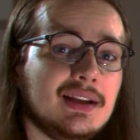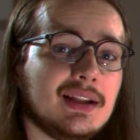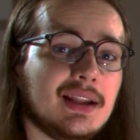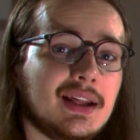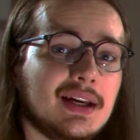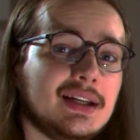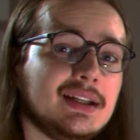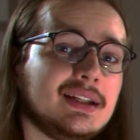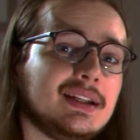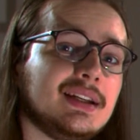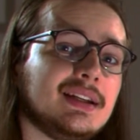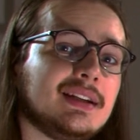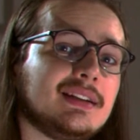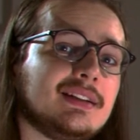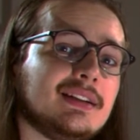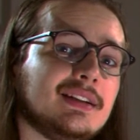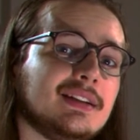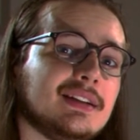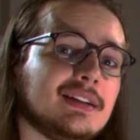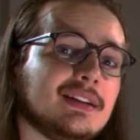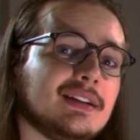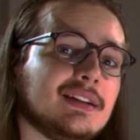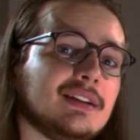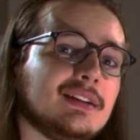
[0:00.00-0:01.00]
liking
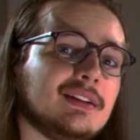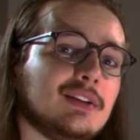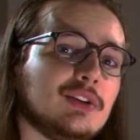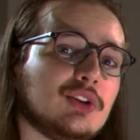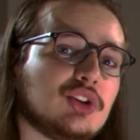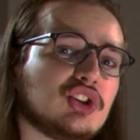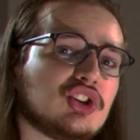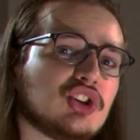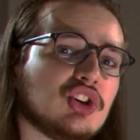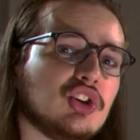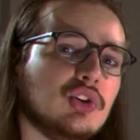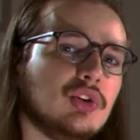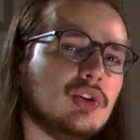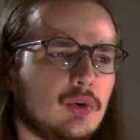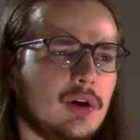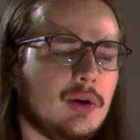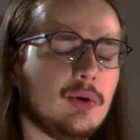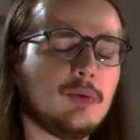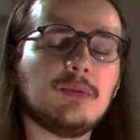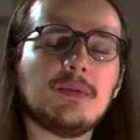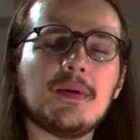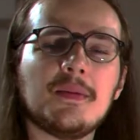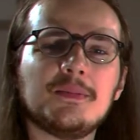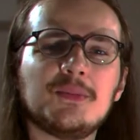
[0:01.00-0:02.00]
the show. I
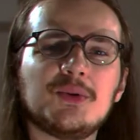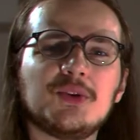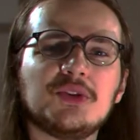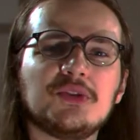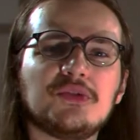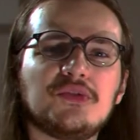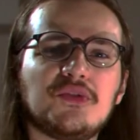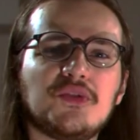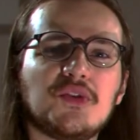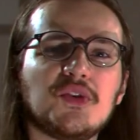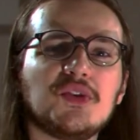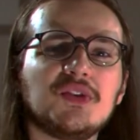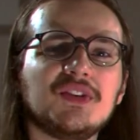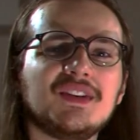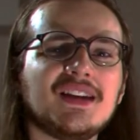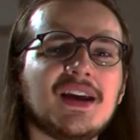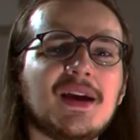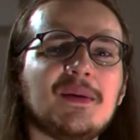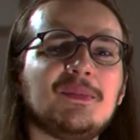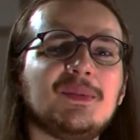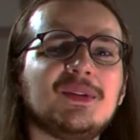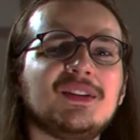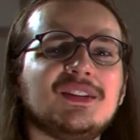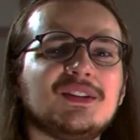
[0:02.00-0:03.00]
remember the first
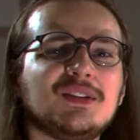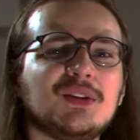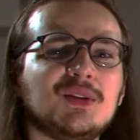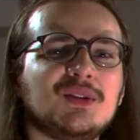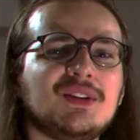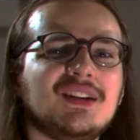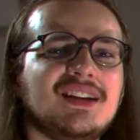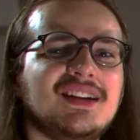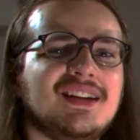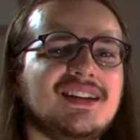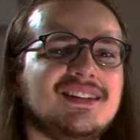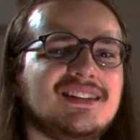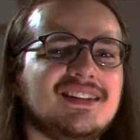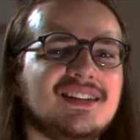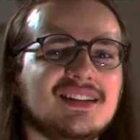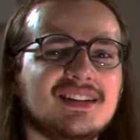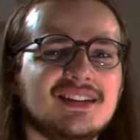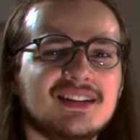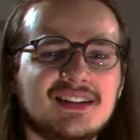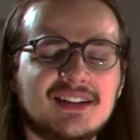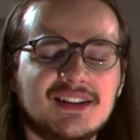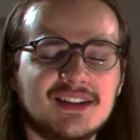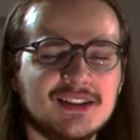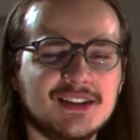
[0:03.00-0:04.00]
episode is
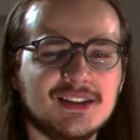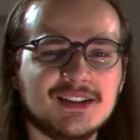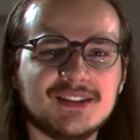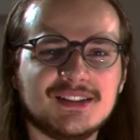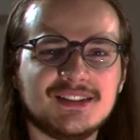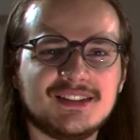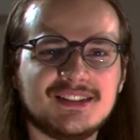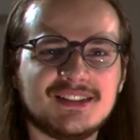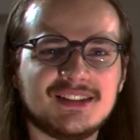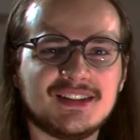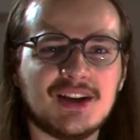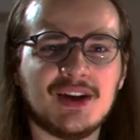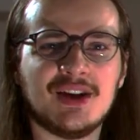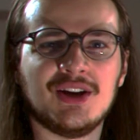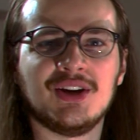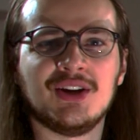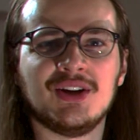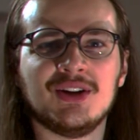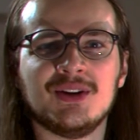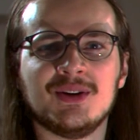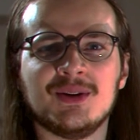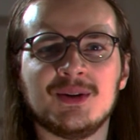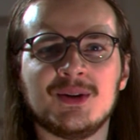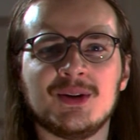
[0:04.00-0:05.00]
hilarious.
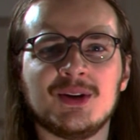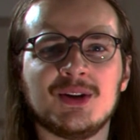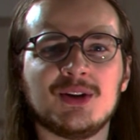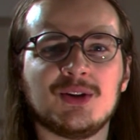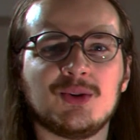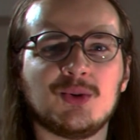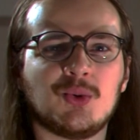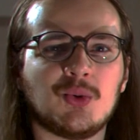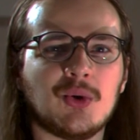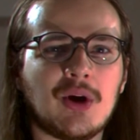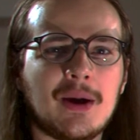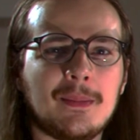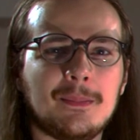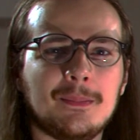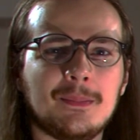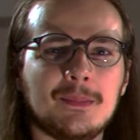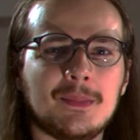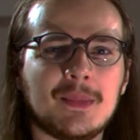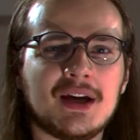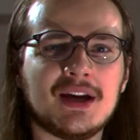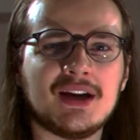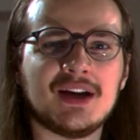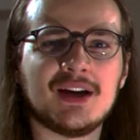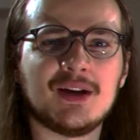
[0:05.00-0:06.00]

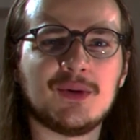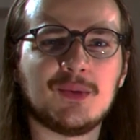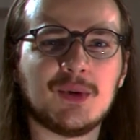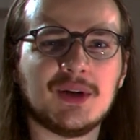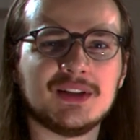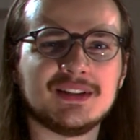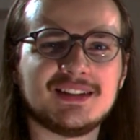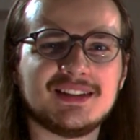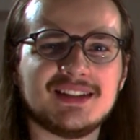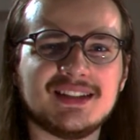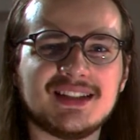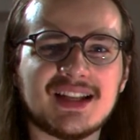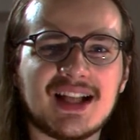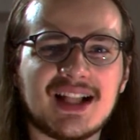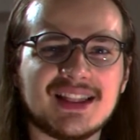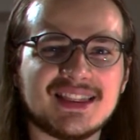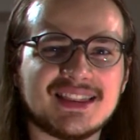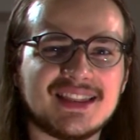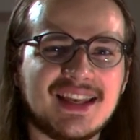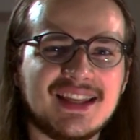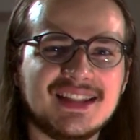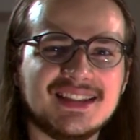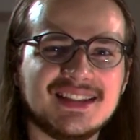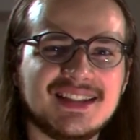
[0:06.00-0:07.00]
Grandma Wants It Al
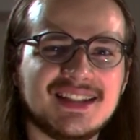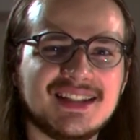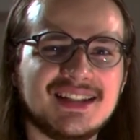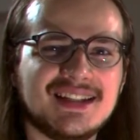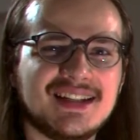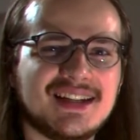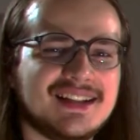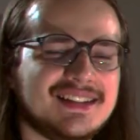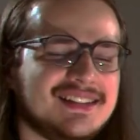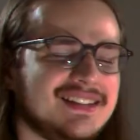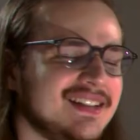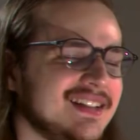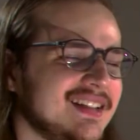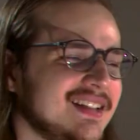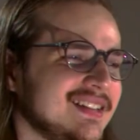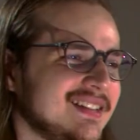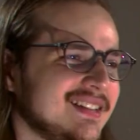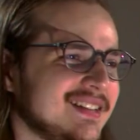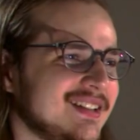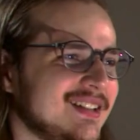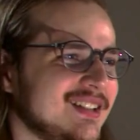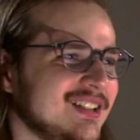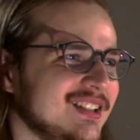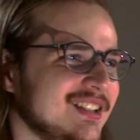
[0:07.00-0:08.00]
Dente, I think it's
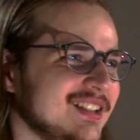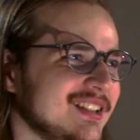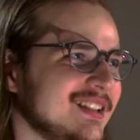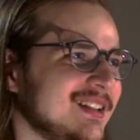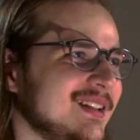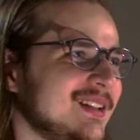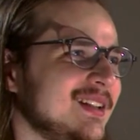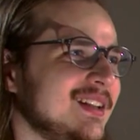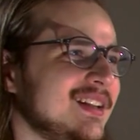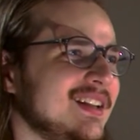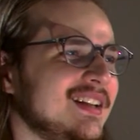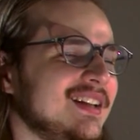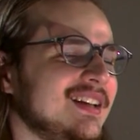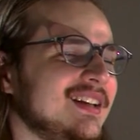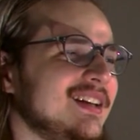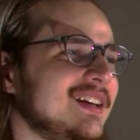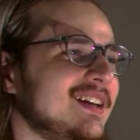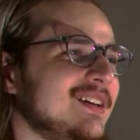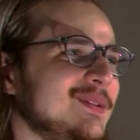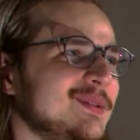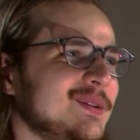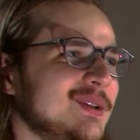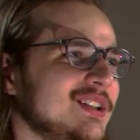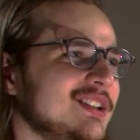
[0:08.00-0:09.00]
called,
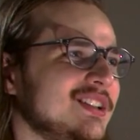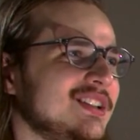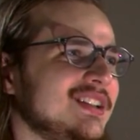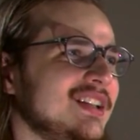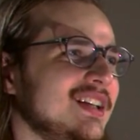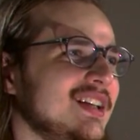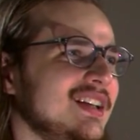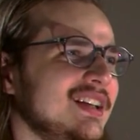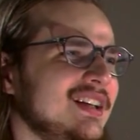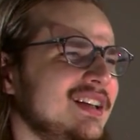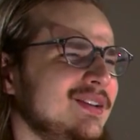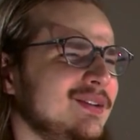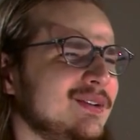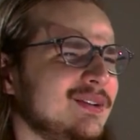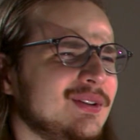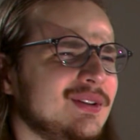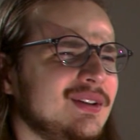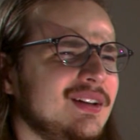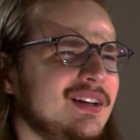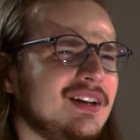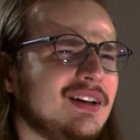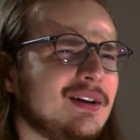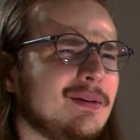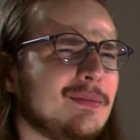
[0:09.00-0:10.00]
which
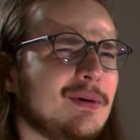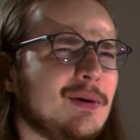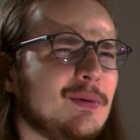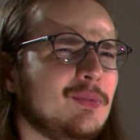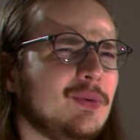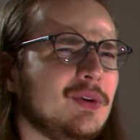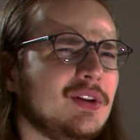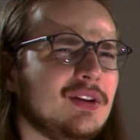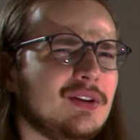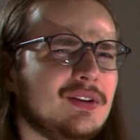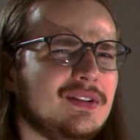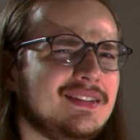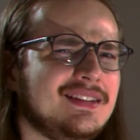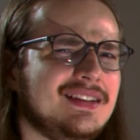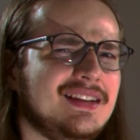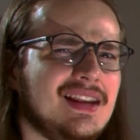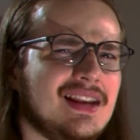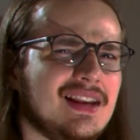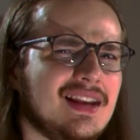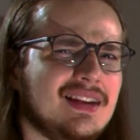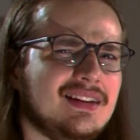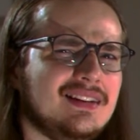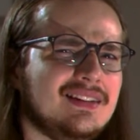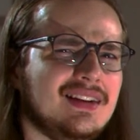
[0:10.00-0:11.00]
they come up with a
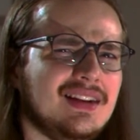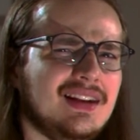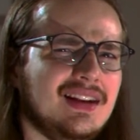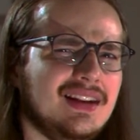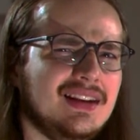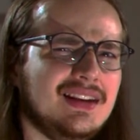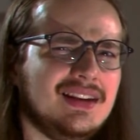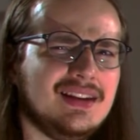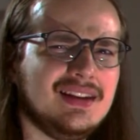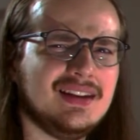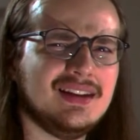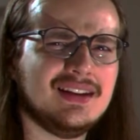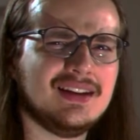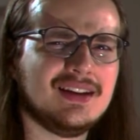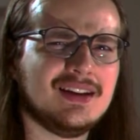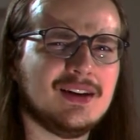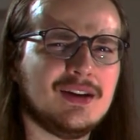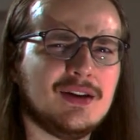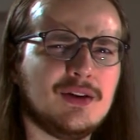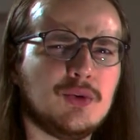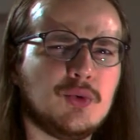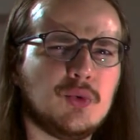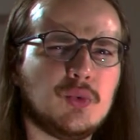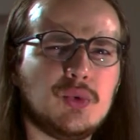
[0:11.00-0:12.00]
silly
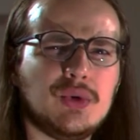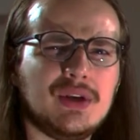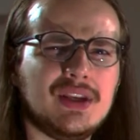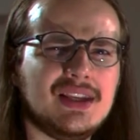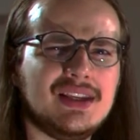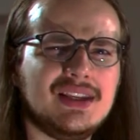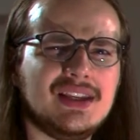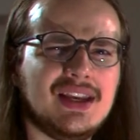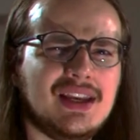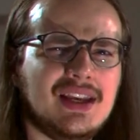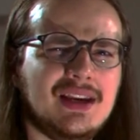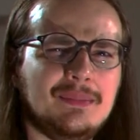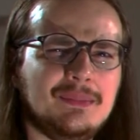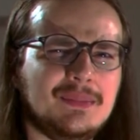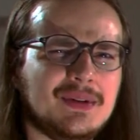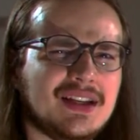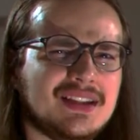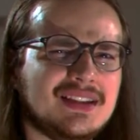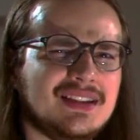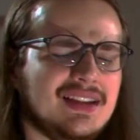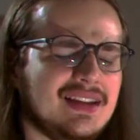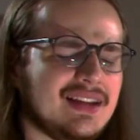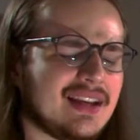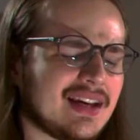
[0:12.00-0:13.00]
Wii game
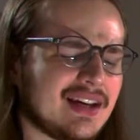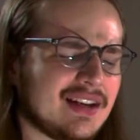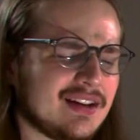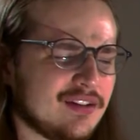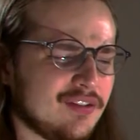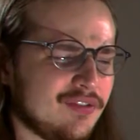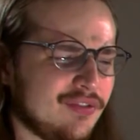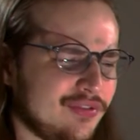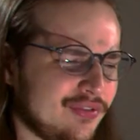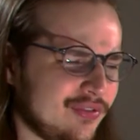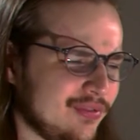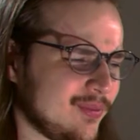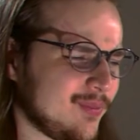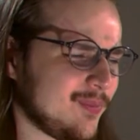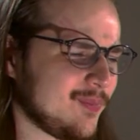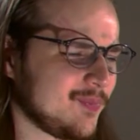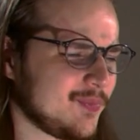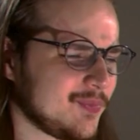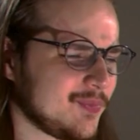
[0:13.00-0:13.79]
that they kind of